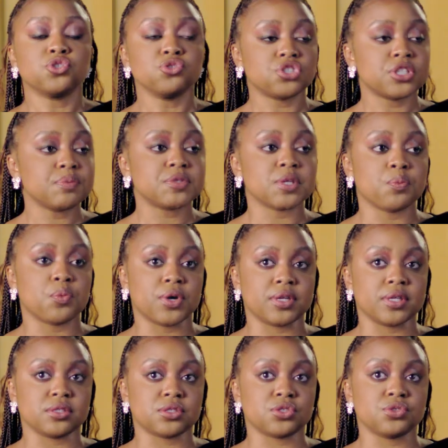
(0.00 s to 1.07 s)
To ship
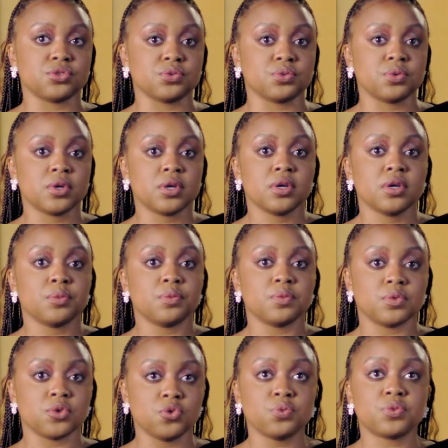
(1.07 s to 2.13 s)
someone is to
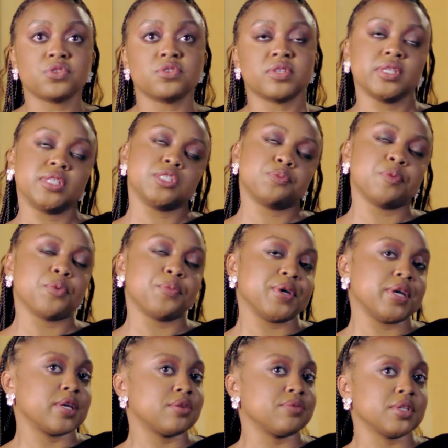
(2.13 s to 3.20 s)
you see these people
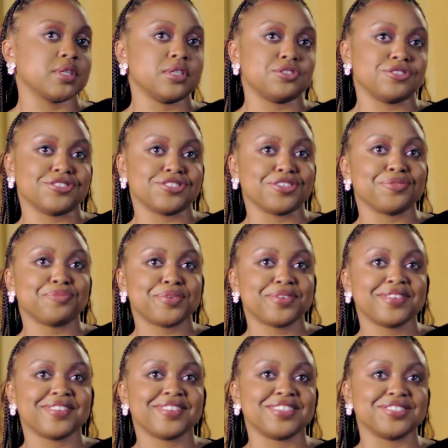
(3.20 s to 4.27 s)
being in a relationship.
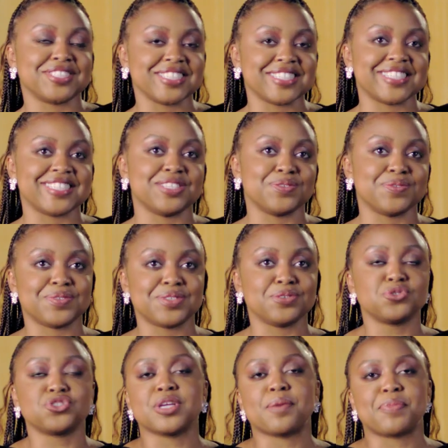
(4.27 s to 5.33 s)
You see, you,
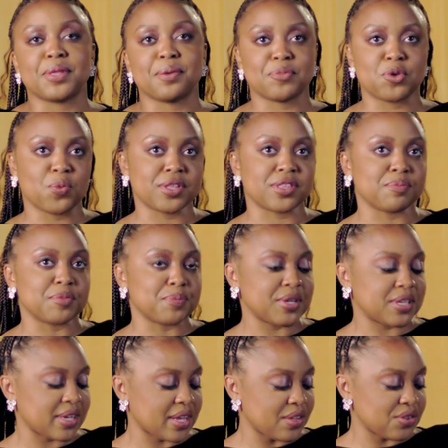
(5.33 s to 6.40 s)
you ship them, you want them to
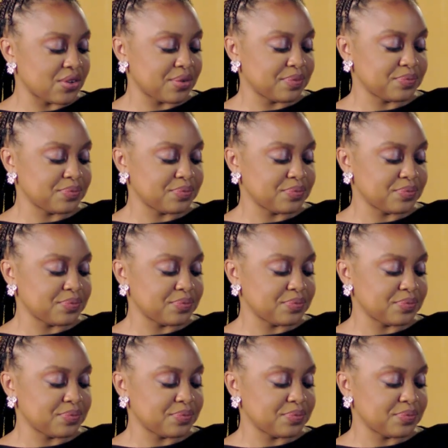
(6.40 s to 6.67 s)
be together.